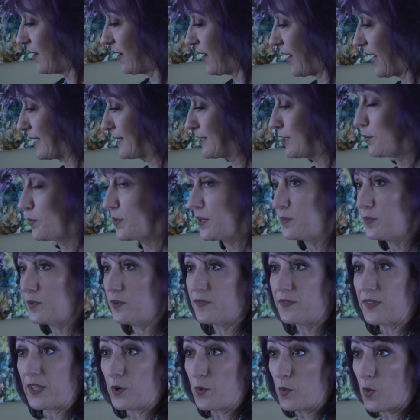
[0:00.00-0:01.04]
I tell people
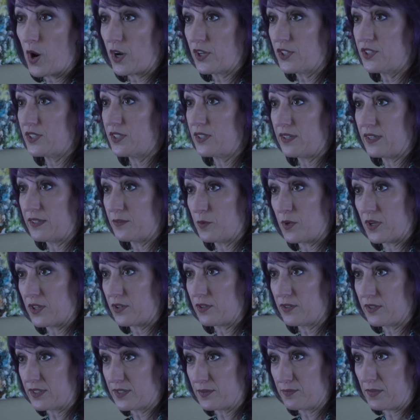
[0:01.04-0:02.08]
if they question
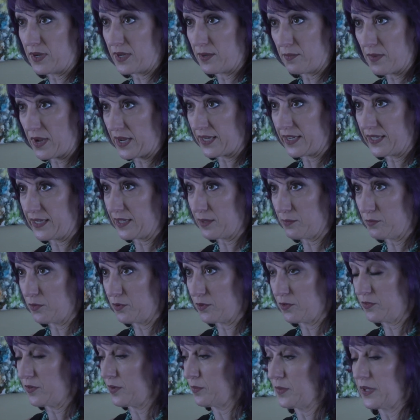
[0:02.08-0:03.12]
whether it's me making it
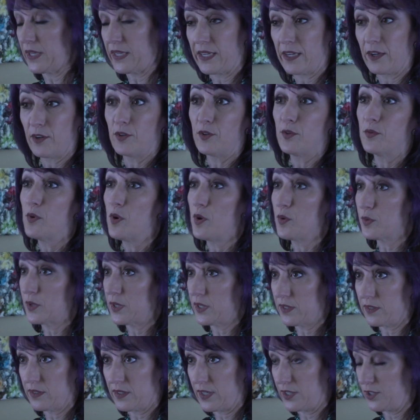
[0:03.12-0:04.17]
move, I'm like, here, you hold
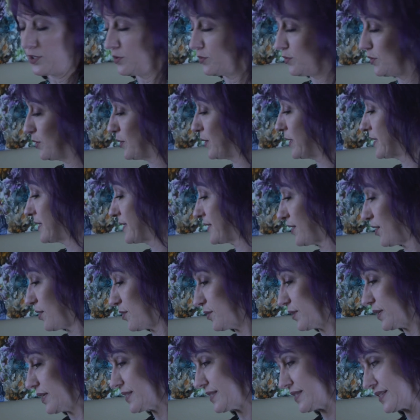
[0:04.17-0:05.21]
it and you do it.
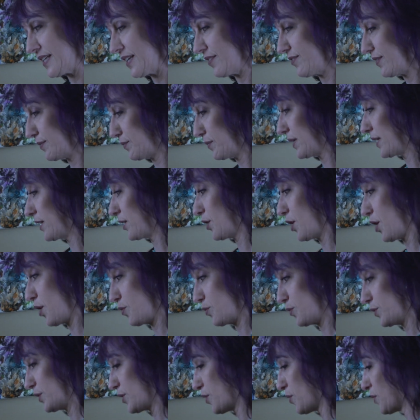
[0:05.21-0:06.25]
So it's giving me a no,
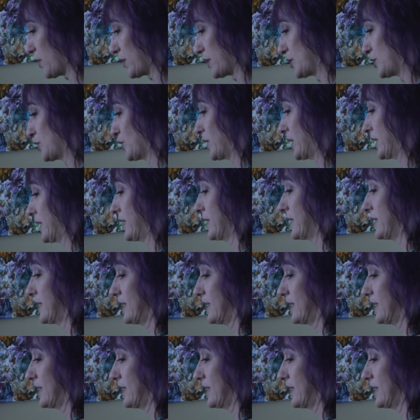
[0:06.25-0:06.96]
we don't want to drink it.